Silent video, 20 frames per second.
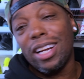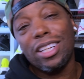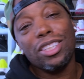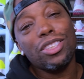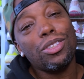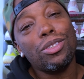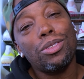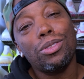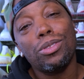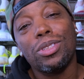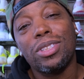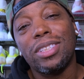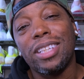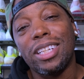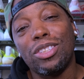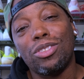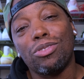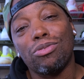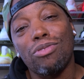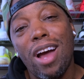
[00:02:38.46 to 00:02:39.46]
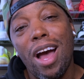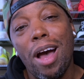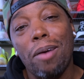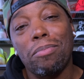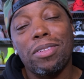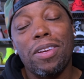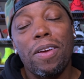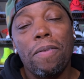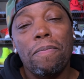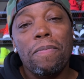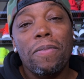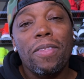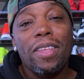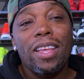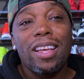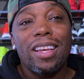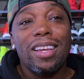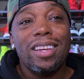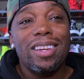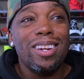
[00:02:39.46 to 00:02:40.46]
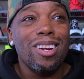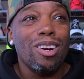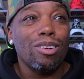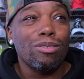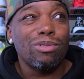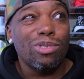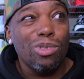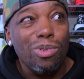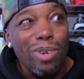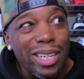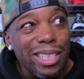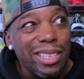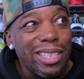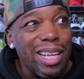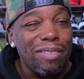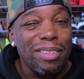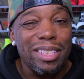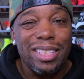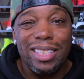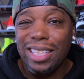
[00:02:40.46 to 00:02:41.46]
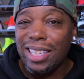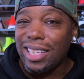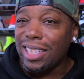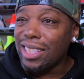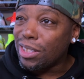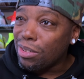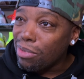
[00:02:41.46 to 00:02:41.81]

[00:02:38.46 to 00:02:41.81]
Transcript: of shoes that dropped, 2017,